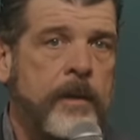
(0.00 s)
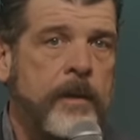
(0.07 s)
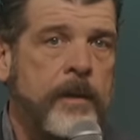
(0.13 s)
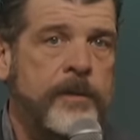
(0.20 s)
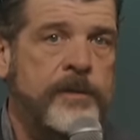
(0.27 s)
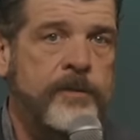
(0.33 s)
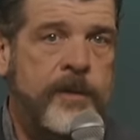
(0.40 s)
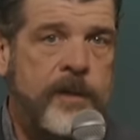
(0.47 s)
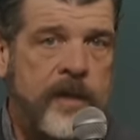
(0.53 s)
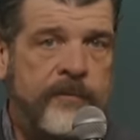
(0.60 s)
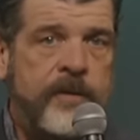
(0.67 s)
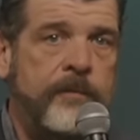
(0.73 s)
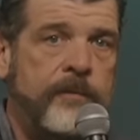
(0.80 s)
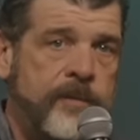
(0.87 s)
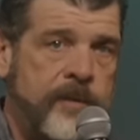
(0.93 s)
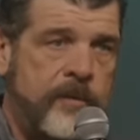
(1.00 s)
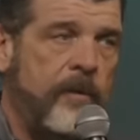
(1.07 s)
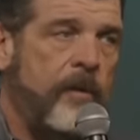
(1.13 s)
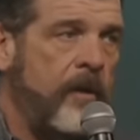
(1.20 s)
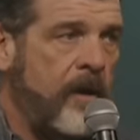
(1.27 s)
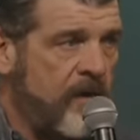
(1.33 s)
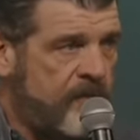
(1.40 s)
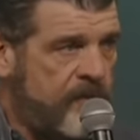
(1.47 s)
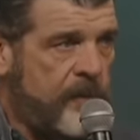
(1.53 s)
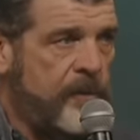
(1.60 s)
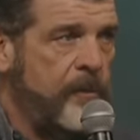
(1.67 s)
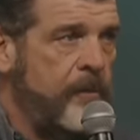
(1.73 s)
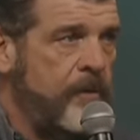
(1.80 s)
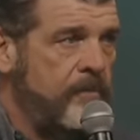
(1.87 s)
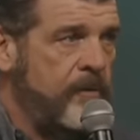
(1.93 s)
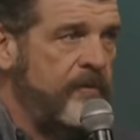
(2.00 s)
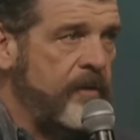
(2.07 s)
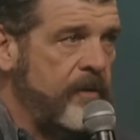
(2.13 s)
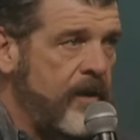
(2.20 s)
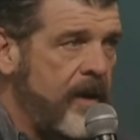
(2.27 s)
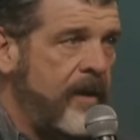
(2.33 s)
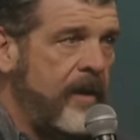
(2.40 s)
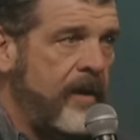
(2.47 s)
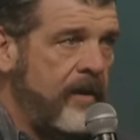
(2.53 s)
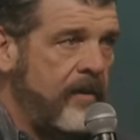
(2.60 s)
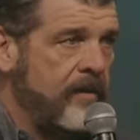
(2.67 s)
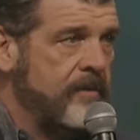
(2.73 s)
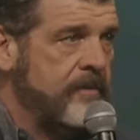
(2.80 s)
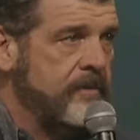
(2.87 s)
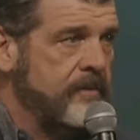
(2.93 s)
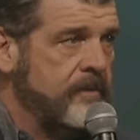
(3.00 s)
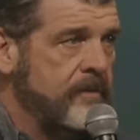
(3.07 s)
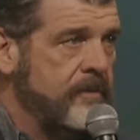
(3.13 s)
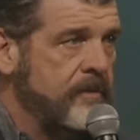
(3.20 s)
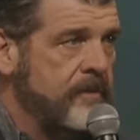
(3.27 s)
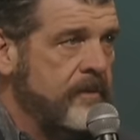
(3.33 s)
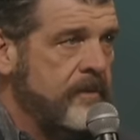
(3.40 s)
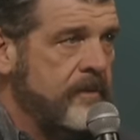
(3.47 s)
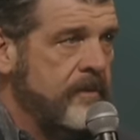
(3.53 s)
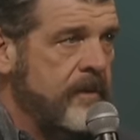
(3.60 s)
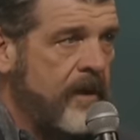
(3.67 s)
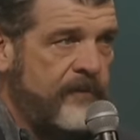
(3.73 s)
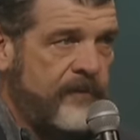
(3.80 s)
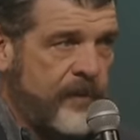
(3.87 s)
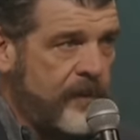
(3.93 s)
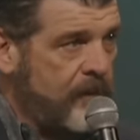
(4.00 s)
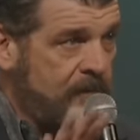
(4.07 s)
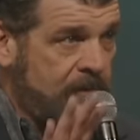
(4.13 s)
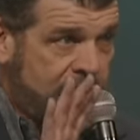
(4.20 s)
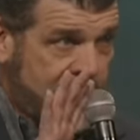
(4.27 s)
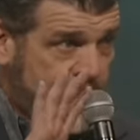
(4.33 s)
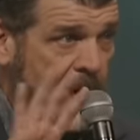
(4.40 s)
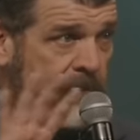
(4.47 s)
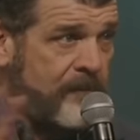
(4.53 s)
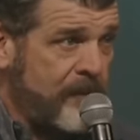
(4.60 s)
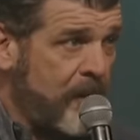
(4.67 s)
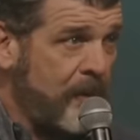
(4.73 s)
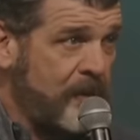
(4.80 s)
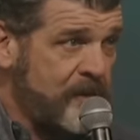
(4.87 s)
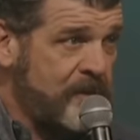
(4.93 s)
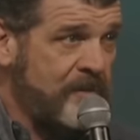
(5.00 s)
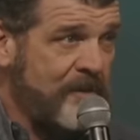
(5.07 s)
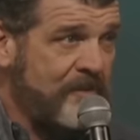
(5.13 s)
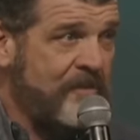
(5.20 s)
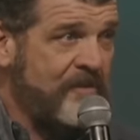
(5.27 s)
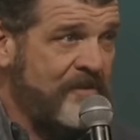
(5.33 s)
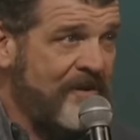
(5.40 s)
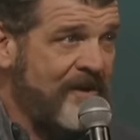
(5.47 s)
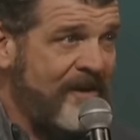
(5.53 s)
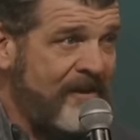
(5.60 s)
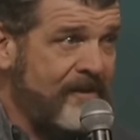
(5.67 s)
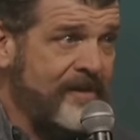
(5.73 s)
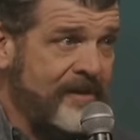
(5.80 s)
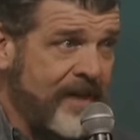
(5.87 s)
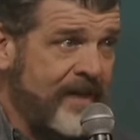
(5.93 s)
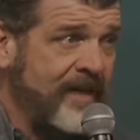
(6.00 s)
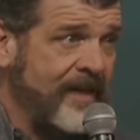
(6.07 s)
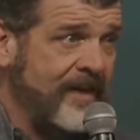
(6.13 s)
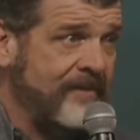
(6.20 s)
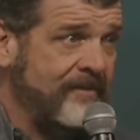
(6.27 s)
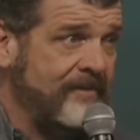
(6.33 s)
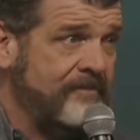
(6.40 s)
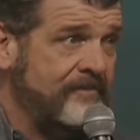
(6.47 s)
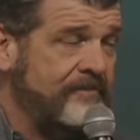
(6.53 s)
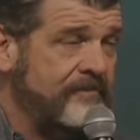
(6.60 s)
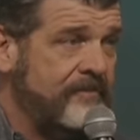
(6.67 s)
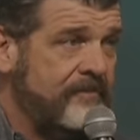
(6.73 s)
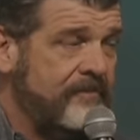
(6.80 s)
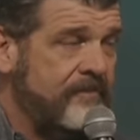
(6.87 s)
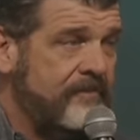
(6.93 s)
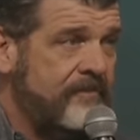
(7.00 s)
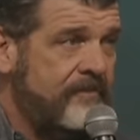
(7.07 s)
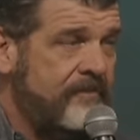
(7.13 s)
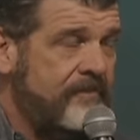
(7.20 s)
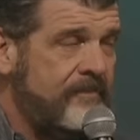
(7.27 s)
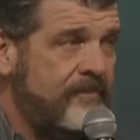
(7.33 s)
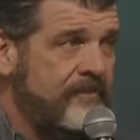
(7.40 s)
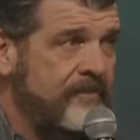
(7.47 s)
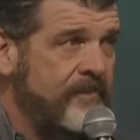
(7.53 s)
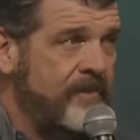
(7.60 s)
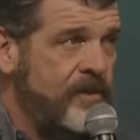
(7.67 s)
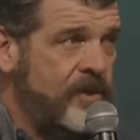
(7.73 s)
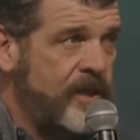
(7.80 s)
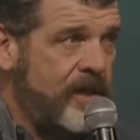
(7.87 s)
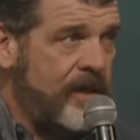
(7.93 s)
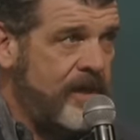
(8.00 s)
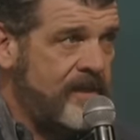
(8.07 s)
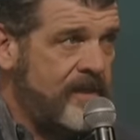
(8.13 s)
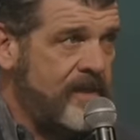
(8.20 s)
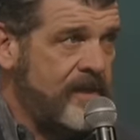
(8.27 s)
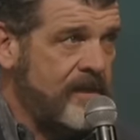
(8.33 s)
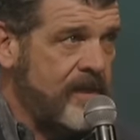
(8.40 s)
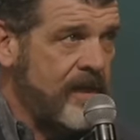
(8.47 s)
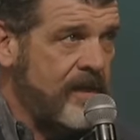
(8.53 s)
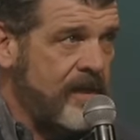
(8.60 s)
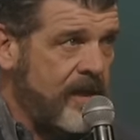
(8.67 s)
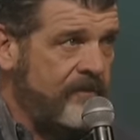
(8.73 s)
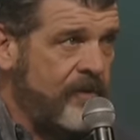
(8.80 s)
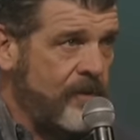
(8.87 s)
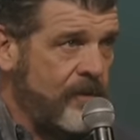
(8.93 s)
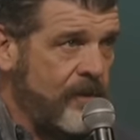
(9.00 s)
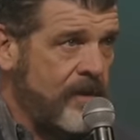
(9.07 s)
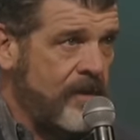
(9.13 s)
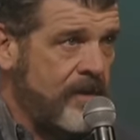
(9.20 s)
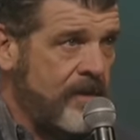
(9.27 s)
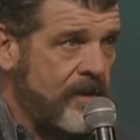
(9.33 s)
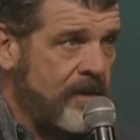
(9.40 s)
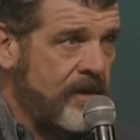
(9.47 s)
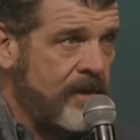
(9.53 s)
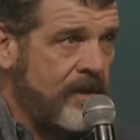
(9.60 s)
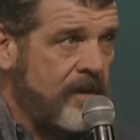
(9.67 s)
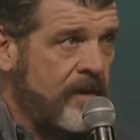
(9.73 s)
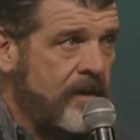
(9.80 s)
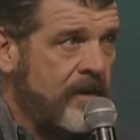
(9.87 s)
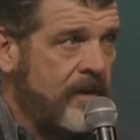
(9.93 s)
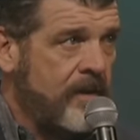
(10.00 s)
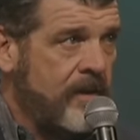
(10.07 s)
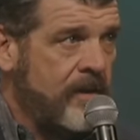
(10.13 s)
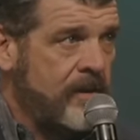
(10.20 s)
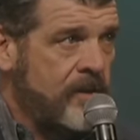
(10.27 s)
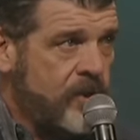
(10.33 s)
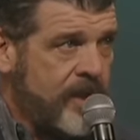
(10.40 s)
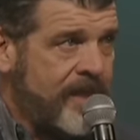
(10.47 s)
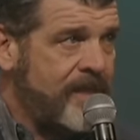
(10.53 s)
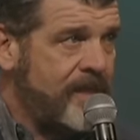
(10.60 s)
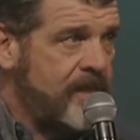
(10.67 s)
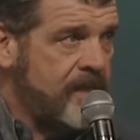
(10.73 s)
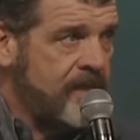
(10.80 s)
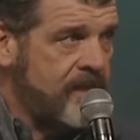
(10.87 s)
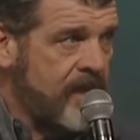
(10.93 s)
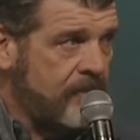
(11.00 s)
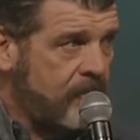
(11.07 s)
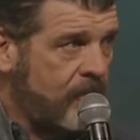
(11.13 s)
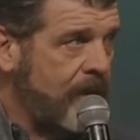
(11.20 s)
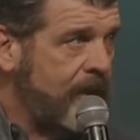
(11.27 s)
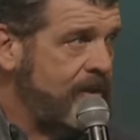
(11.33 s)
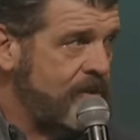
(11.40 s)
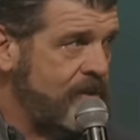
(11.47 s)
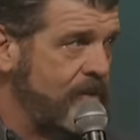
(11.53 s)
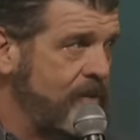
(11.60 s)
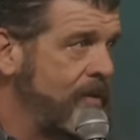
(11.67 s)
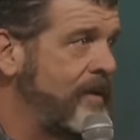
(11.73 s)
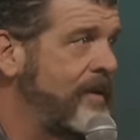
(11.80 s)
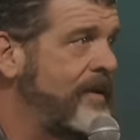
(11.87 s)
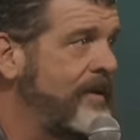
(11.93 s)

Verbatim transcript: So covenant within your heart, and I feel the Lord moving right now. I feel, can y'all feel the Holy Spirit moving right now? Because I can. Jesus, I love you, Lord. Jesus, I praise you, Lord.